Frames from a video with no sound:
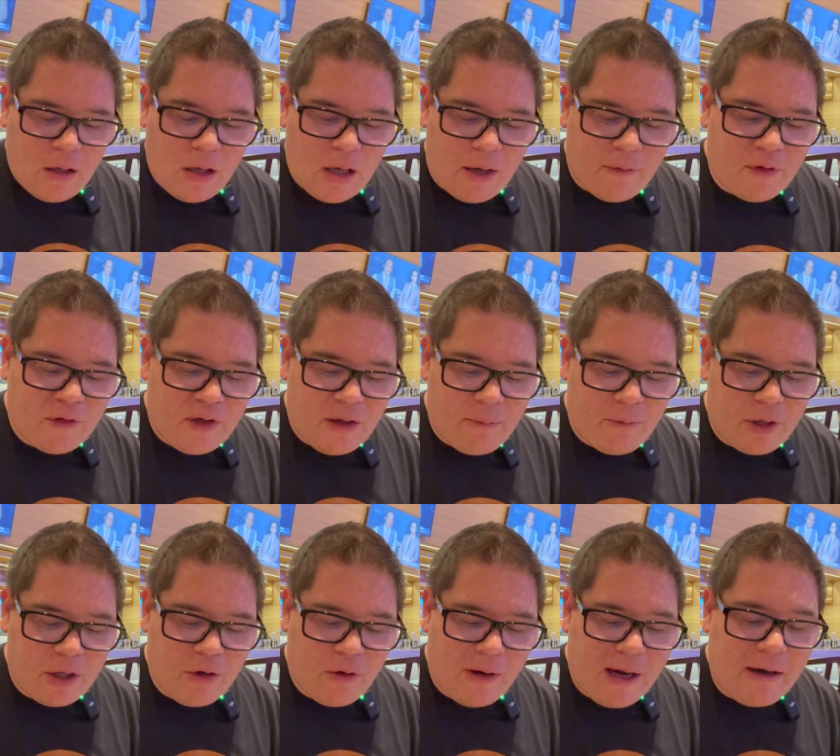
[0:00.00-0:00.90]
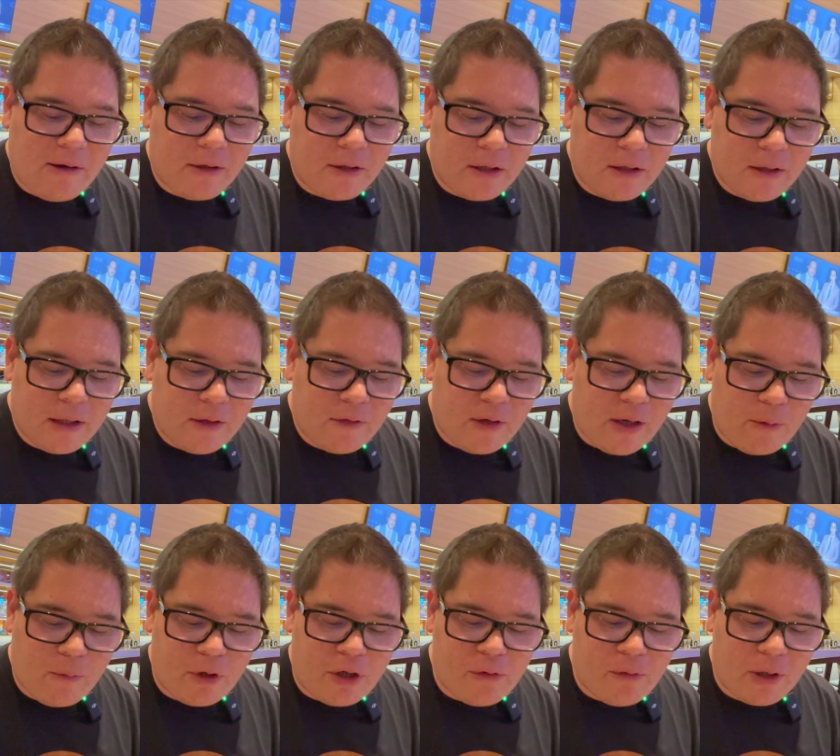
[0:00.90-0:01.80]
Every time we go out, he's
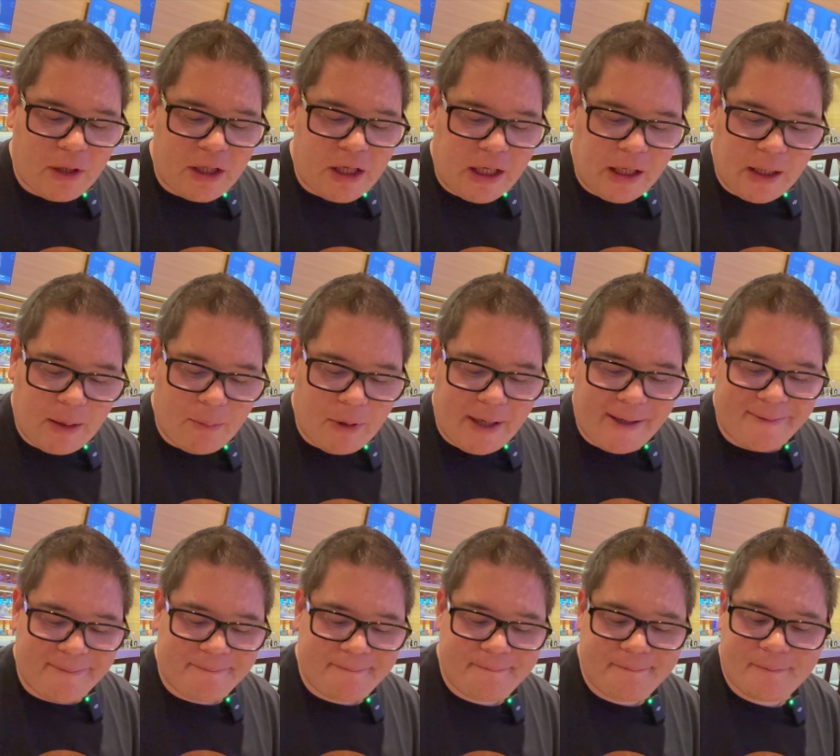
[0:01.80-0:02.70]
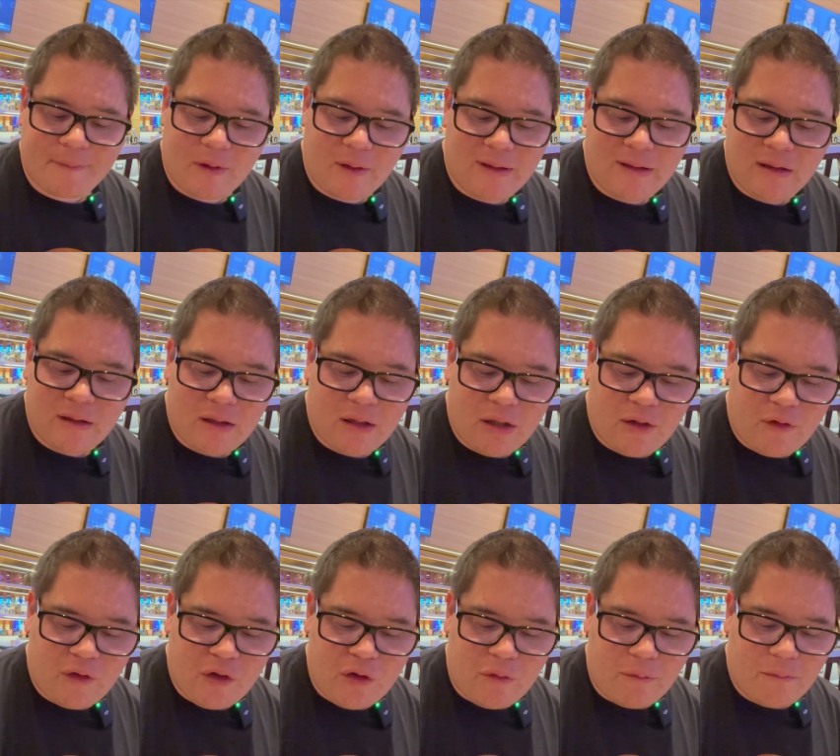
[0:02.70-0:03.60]
like, what do you want to eat? I'm like,
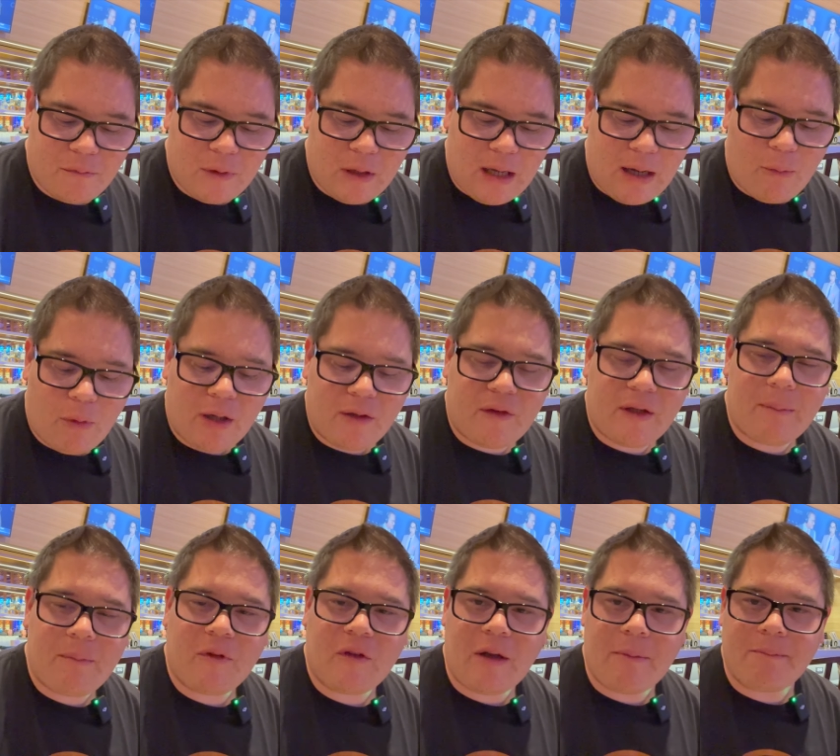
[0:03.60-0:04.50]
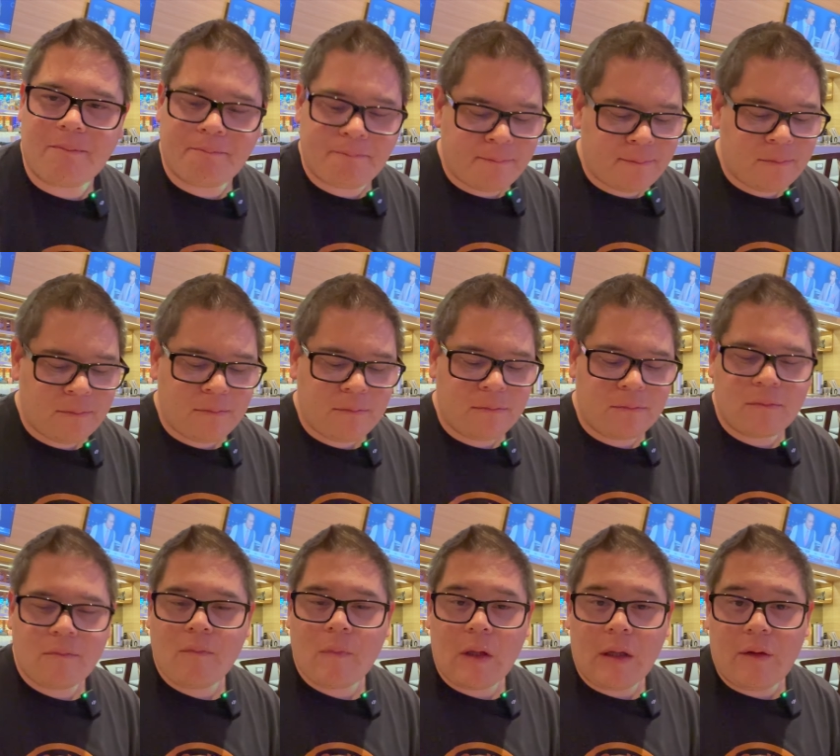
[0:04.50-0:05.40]
dude, I want dim sum.
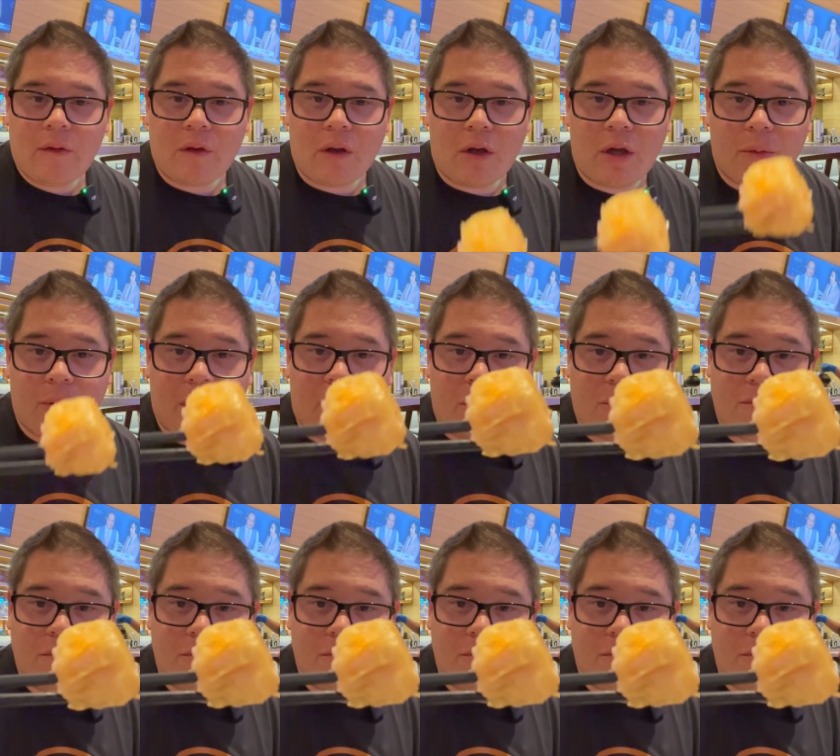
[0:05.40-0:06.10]
So here we go.